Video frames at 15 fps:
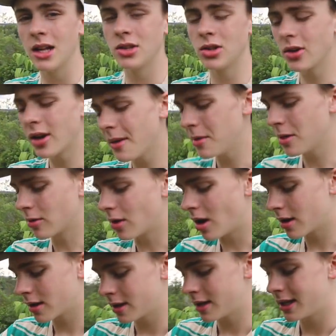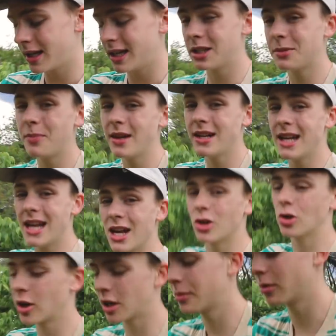Don't get me wrong, it's been
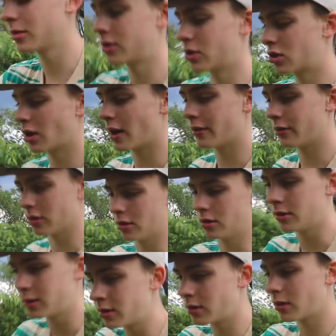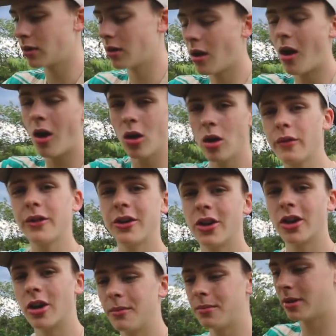incredible to travel all over
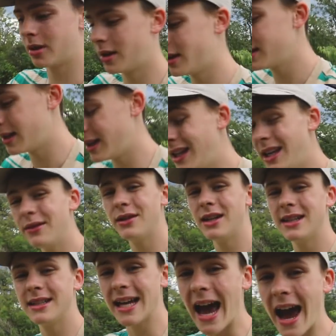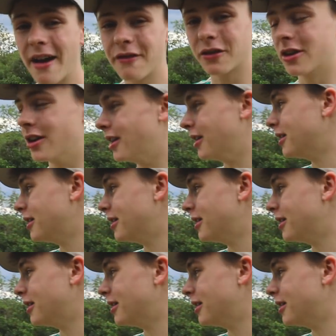Europe, even into Africa.